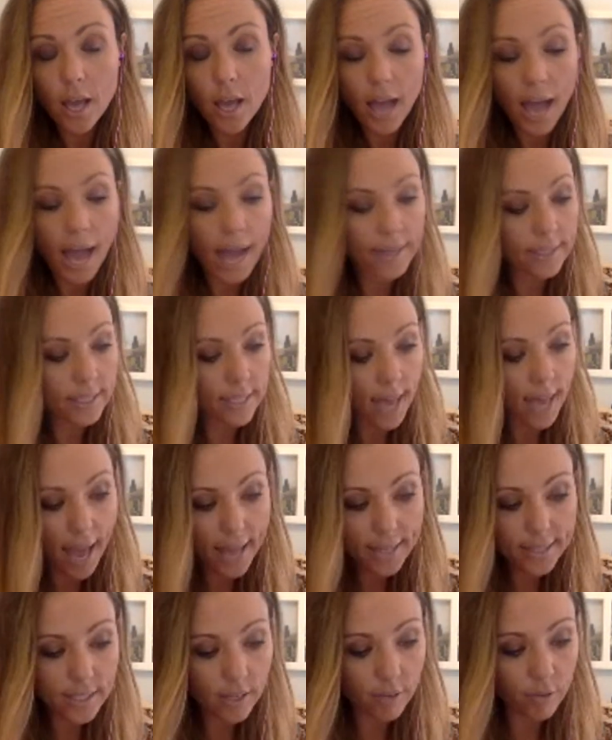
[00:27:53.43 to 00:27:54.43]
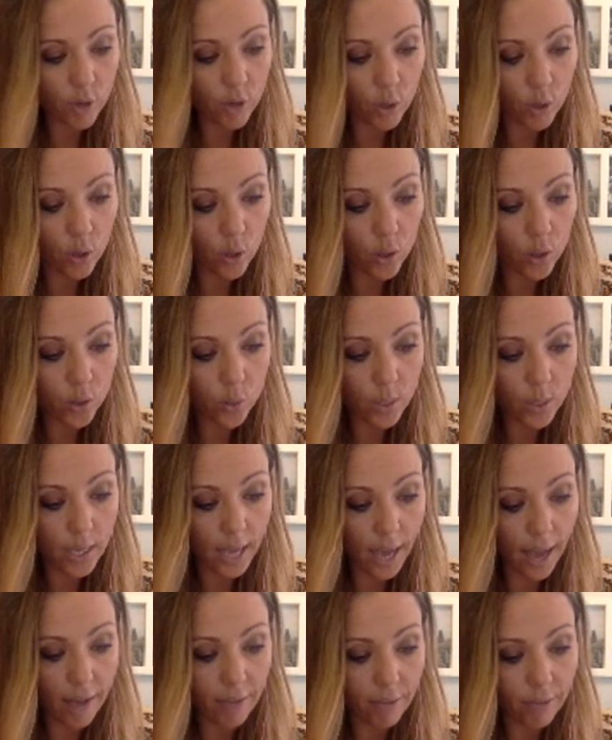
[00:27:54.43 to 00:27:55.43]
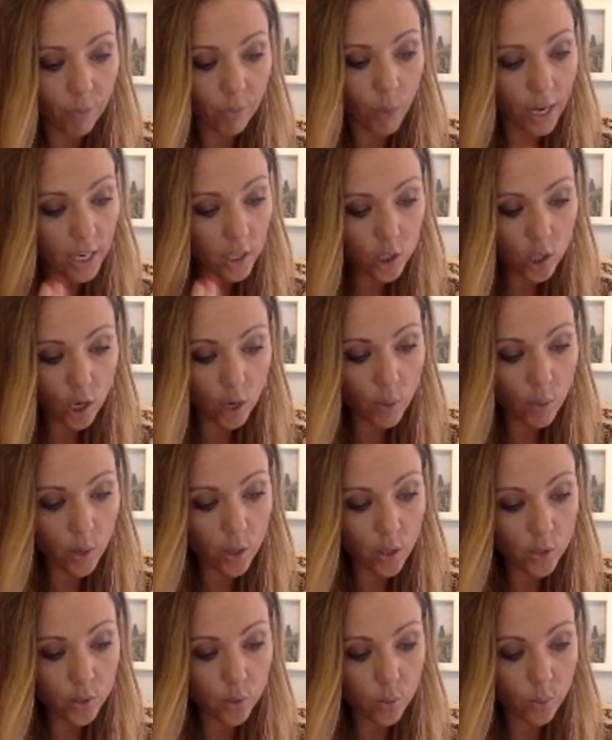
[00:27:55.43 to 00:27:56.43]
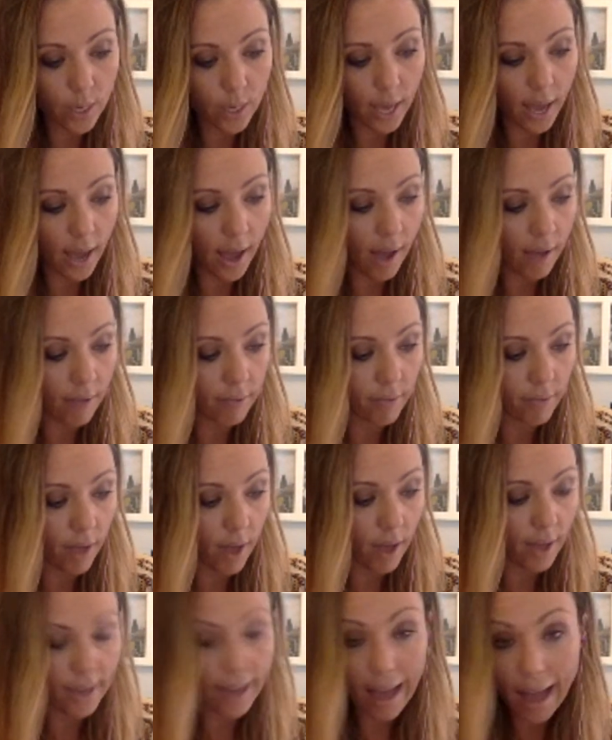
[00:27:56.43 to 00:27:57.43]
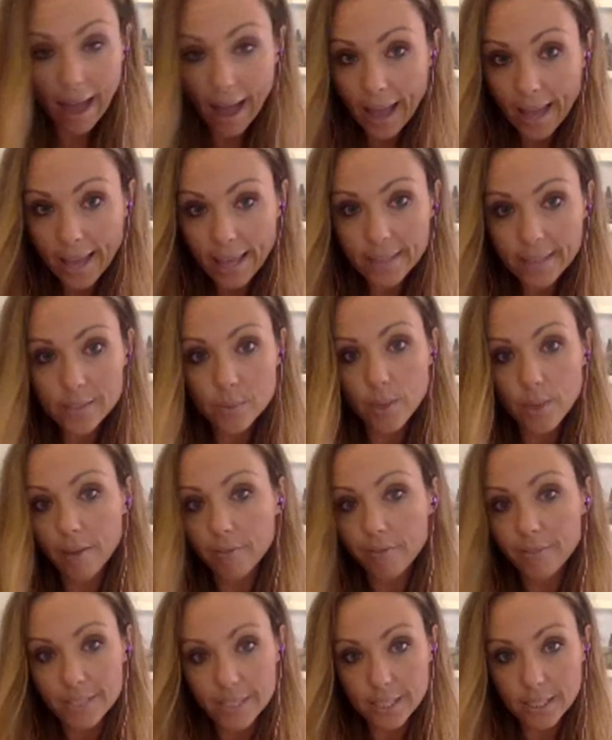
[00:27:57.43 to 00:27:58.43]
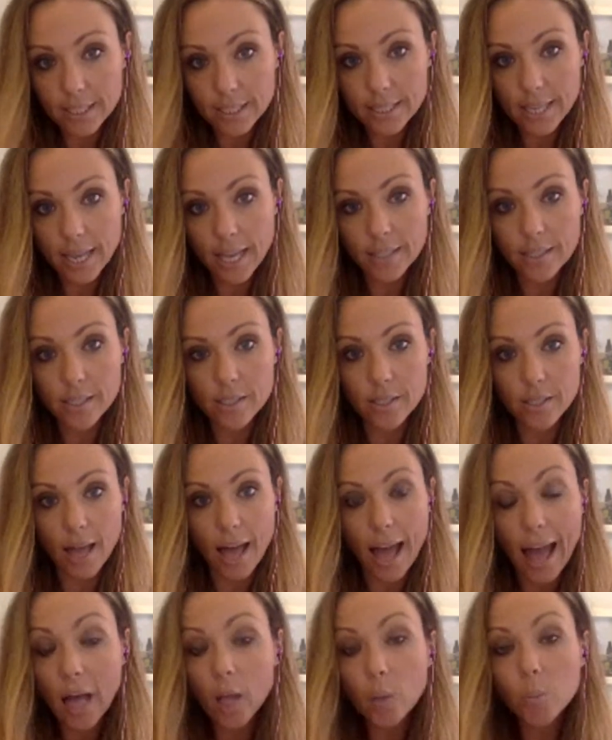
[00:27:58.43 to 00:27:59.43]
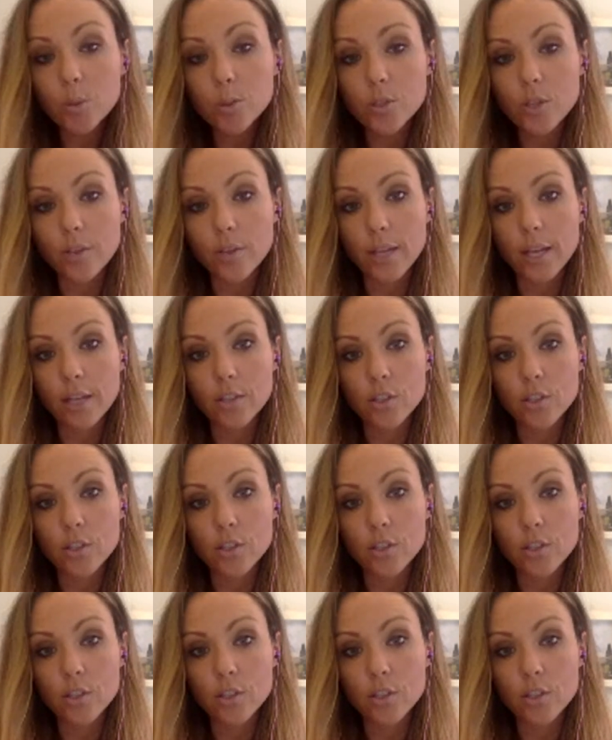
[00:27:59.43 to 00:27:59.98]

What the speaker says: And yes, of course, we have way showers, we have guides, we have facilitators that help us on that